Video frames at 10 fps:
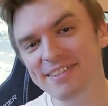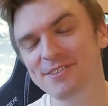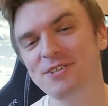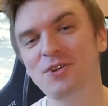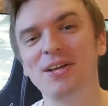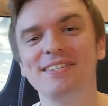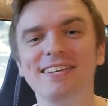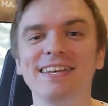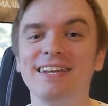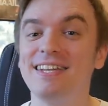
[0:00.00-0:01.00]
So as you can
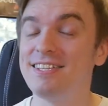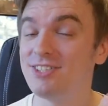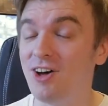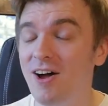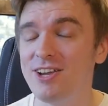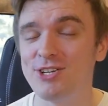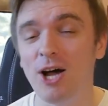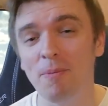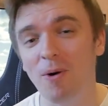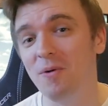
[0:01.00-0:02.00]
see, the design
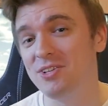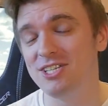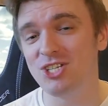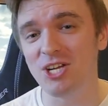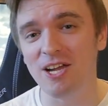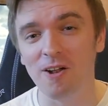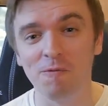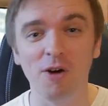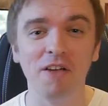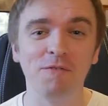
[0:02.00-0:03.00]
job on the
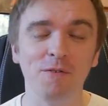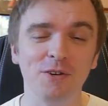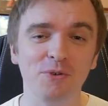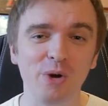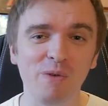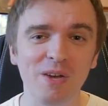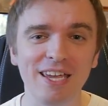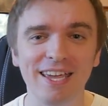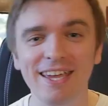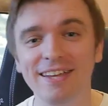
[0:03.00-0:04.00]

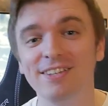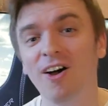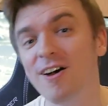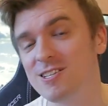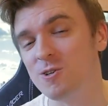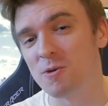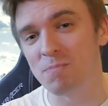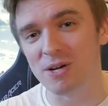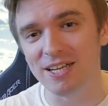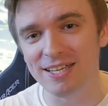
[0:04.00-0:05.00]
GL553VE does look
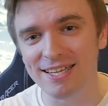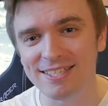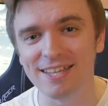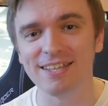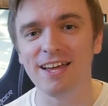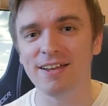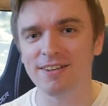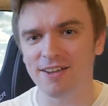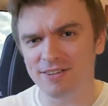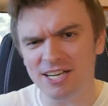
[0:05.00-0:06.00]
pretty decent,
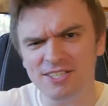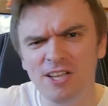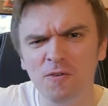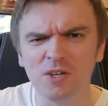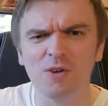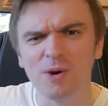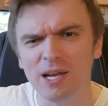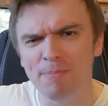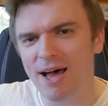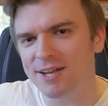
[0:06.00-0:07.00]
and there's nothing
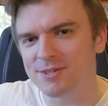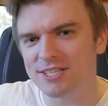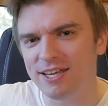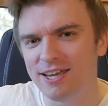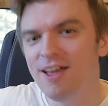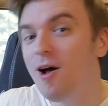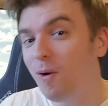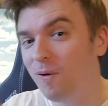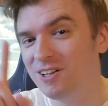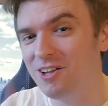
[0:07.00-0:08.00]
really bad to say,
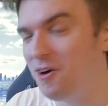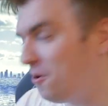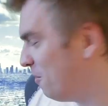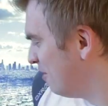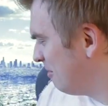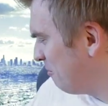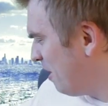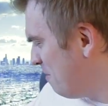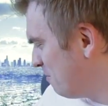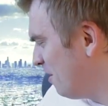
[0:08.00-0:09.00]
although
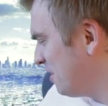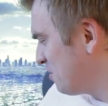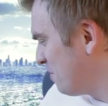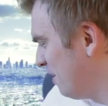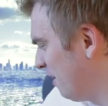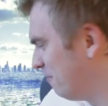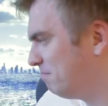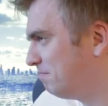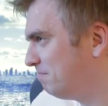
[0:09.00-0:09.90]
I'm not really